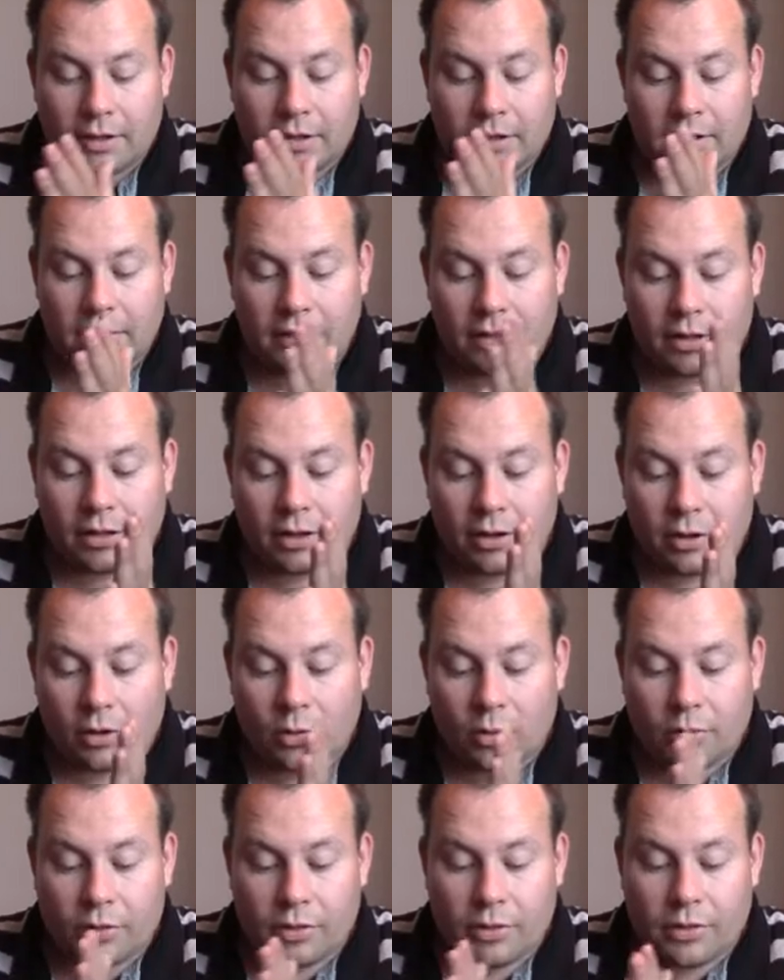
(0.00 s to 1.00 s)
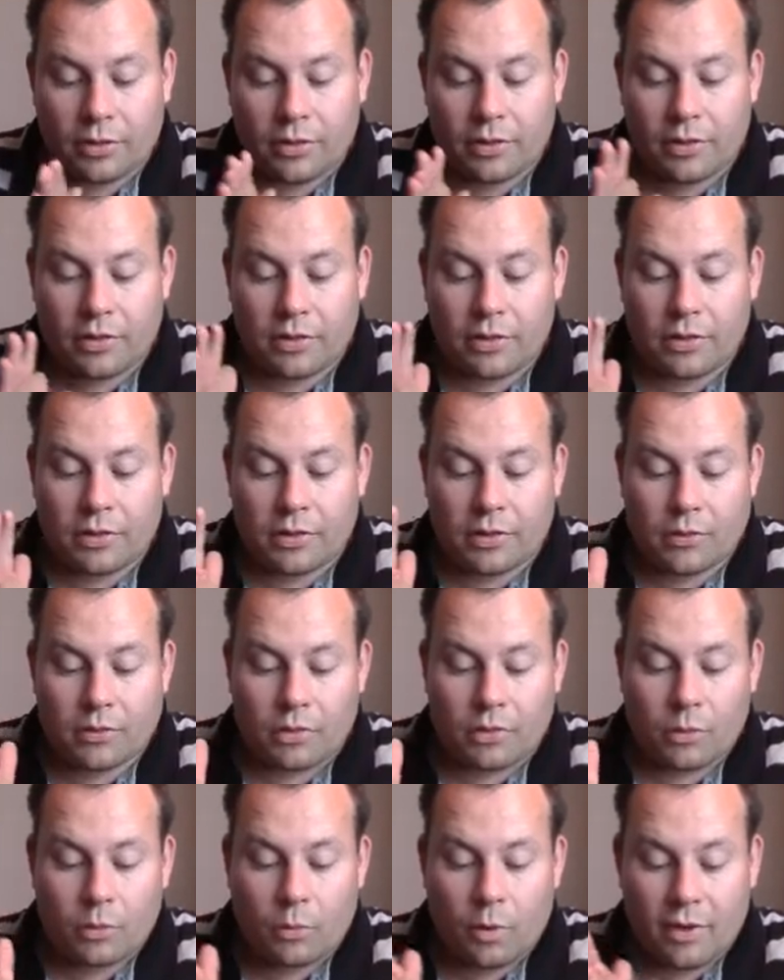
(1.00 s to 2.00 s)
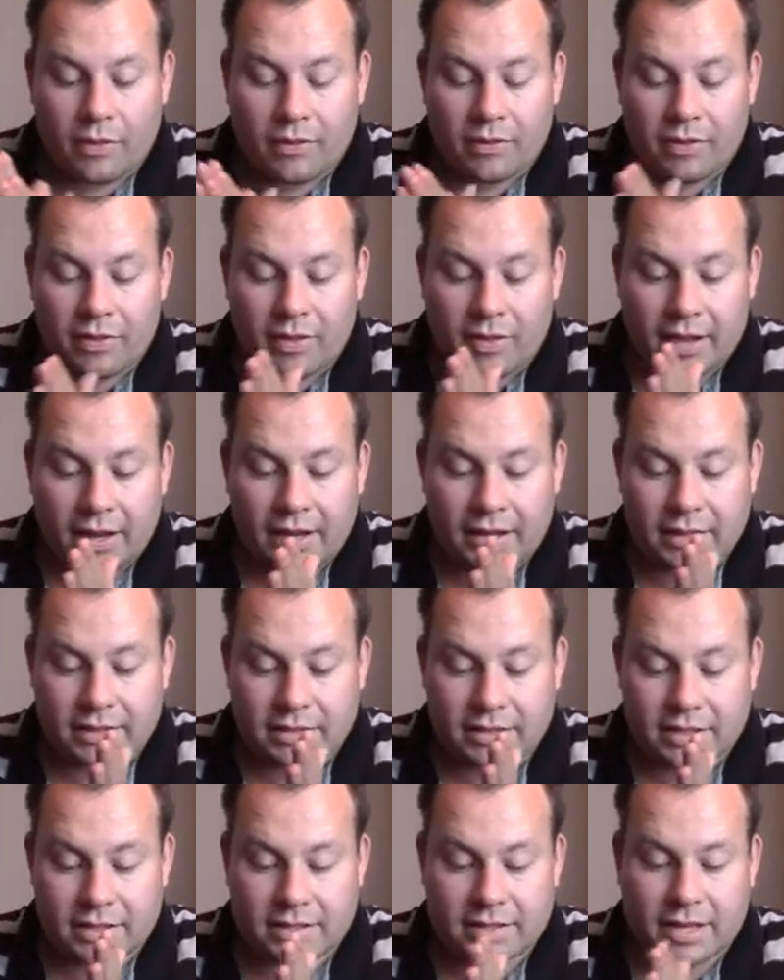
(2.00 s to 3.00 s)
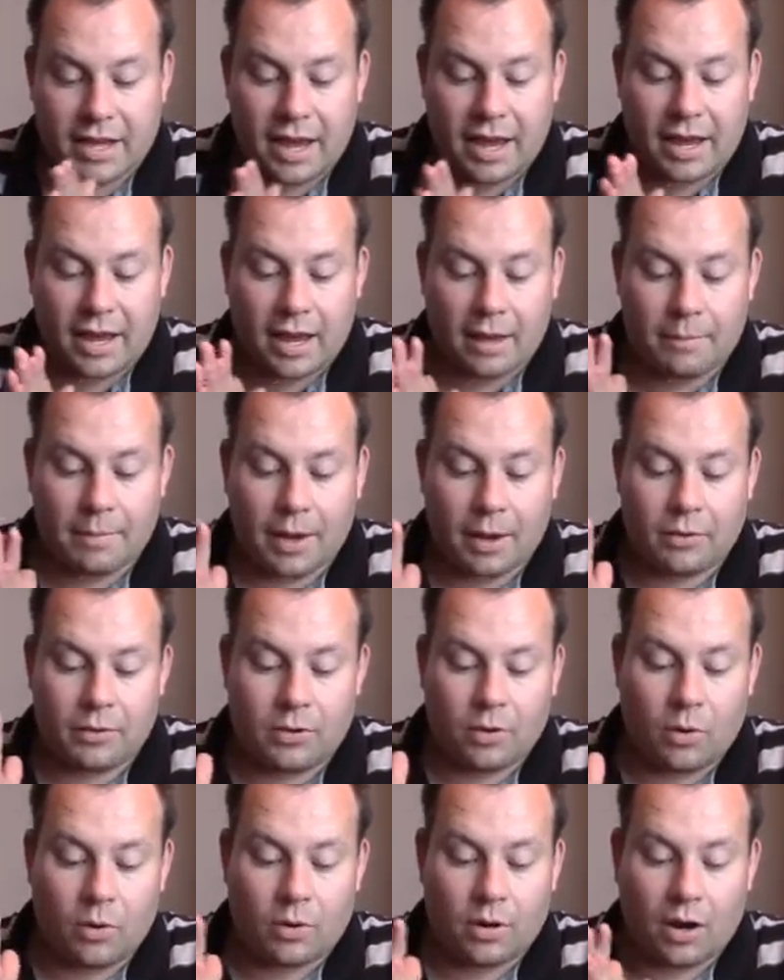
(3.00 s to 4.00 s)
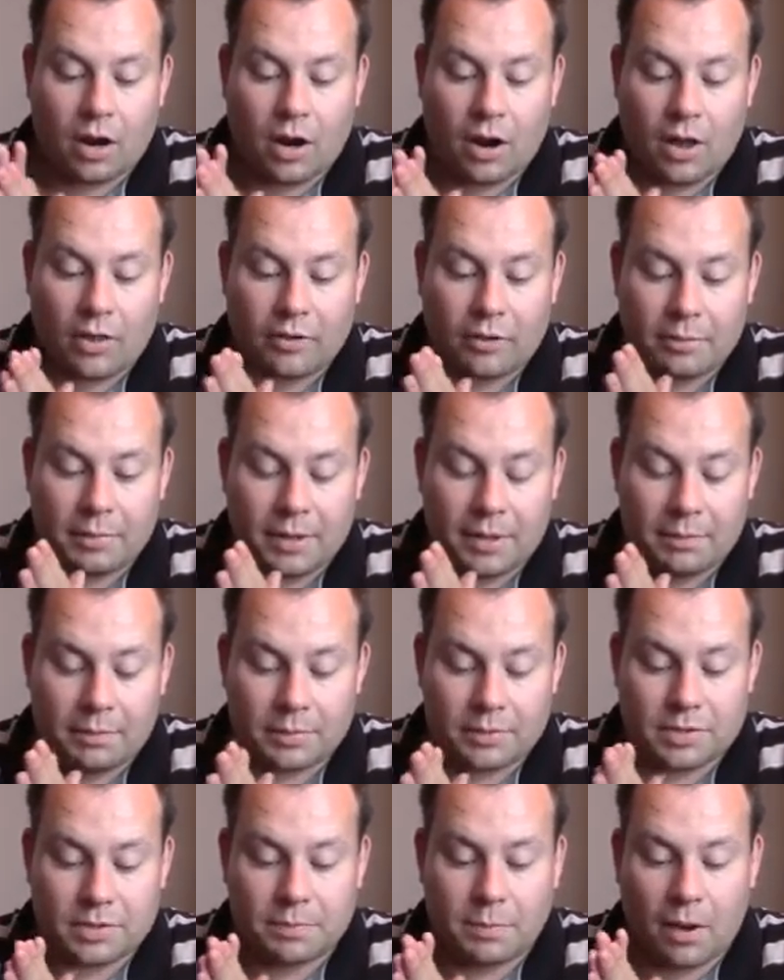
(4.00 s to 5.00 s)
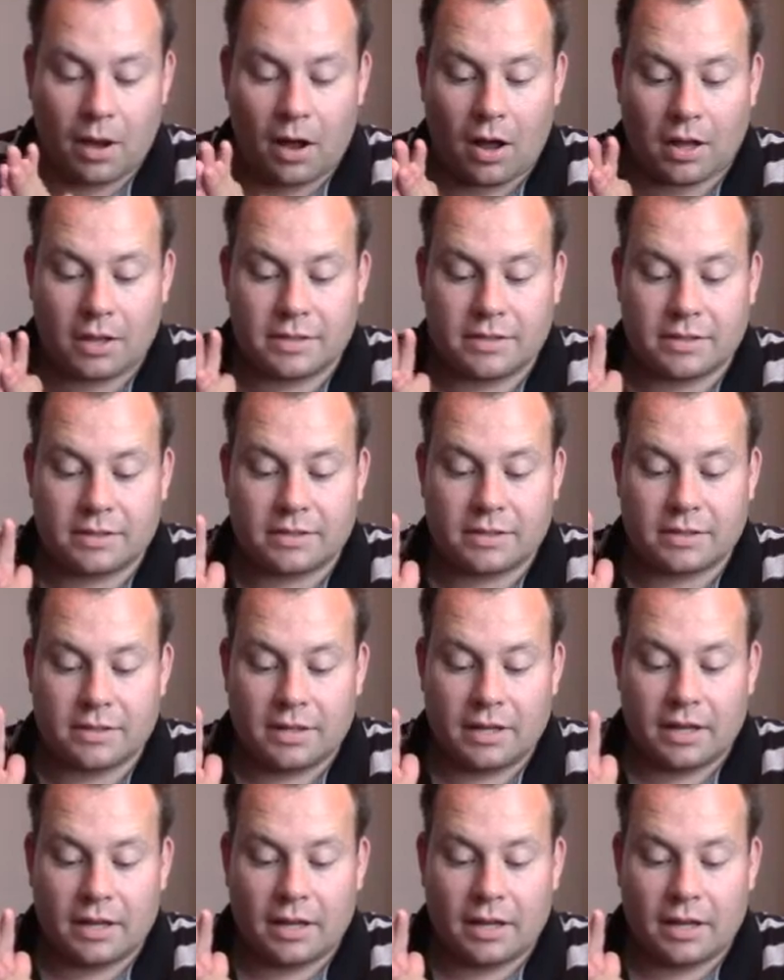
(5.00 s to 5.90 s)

You know, the one thing to say about going on other people's spots